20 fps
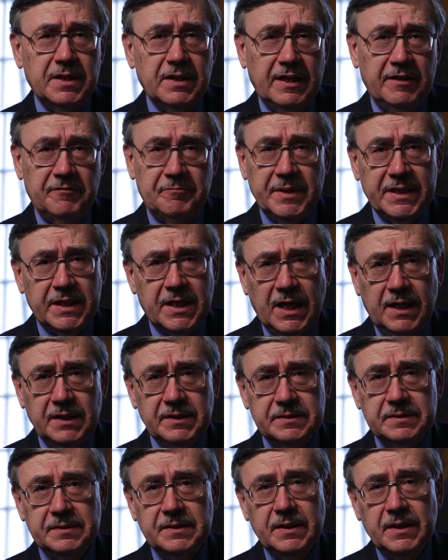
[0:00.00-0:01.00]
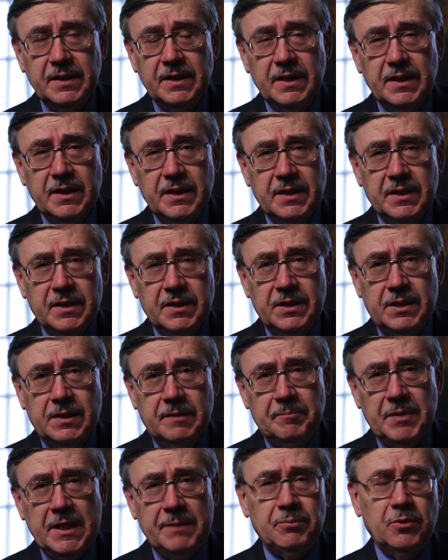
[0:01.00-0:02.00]
have been cut. The
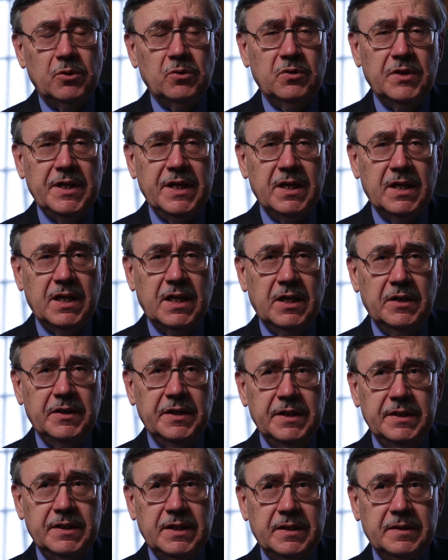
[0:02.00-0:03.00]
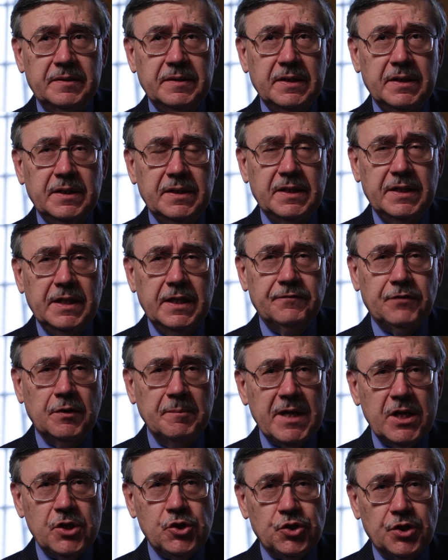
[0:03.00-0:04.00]
people there are in an
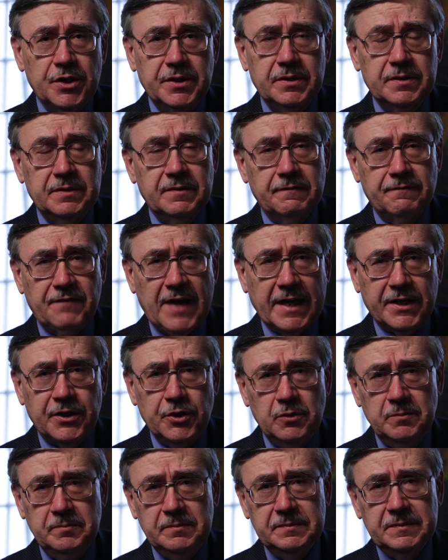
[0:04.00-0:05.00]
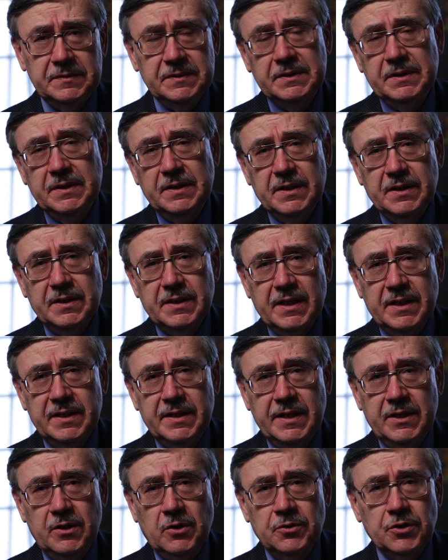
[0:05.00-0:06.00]
information vacuum.
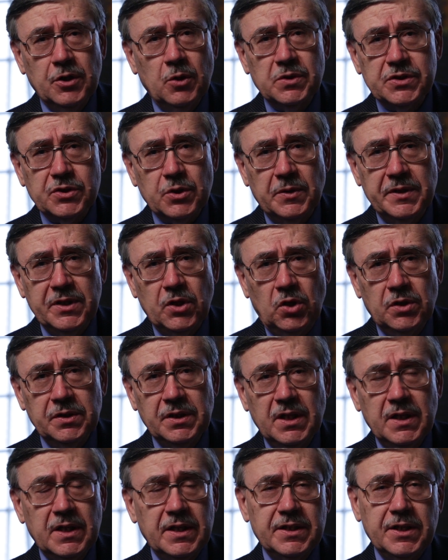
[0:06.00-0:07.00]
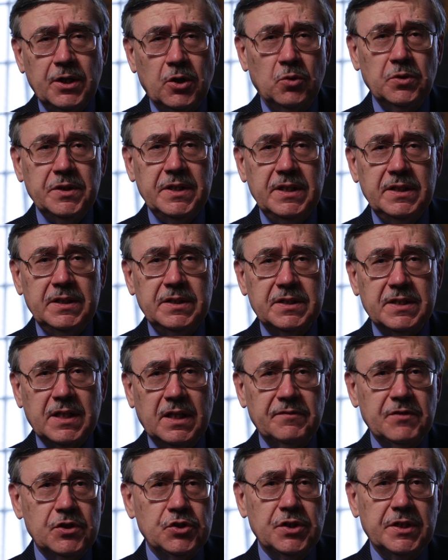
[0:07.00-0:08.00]
They don't know what's going on. The only
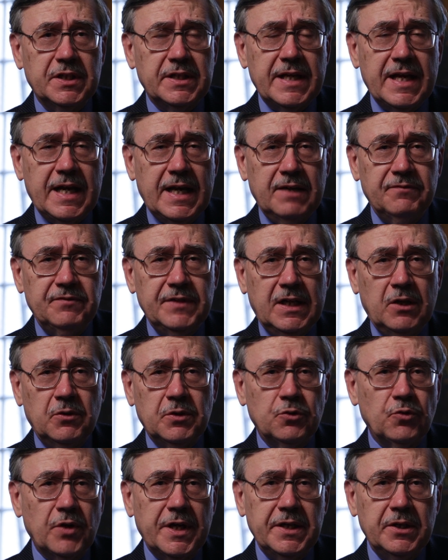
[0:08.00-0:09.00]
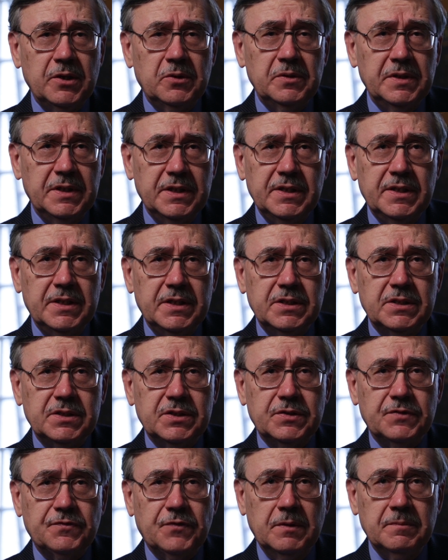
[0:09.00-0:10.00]
television that they have now and radio
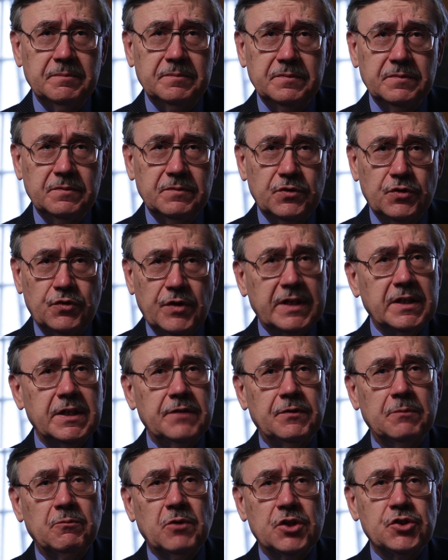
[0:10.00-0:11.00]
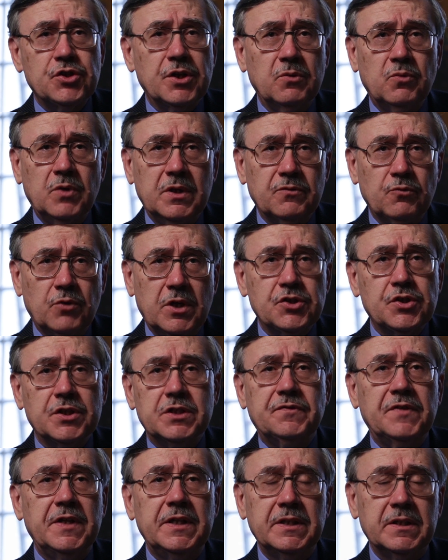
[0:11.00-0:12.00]
is directly from Russia, what Russia
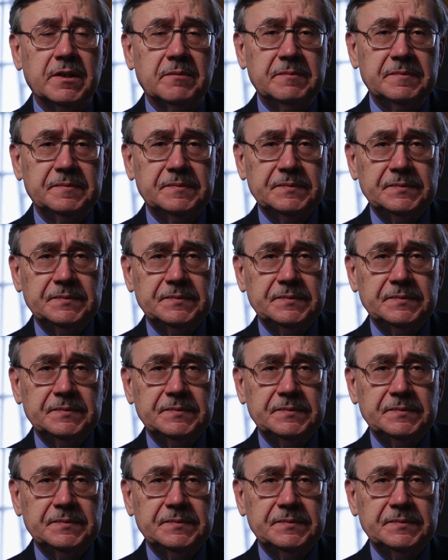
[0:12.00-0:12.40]
is feeding them.